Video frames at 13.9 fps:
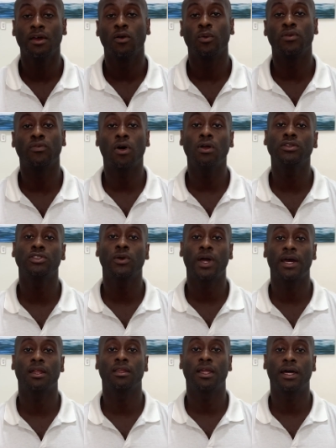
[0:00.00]
We've also
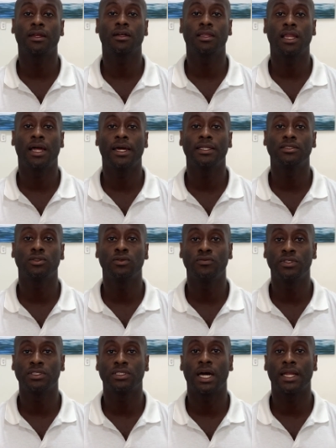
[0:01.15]
had a lot of clients who
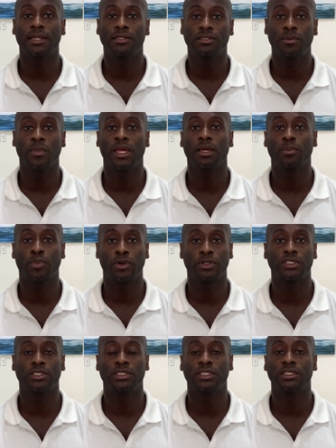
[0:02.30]
decided to make
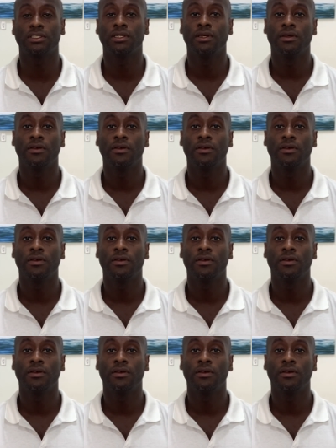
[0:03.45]
purchases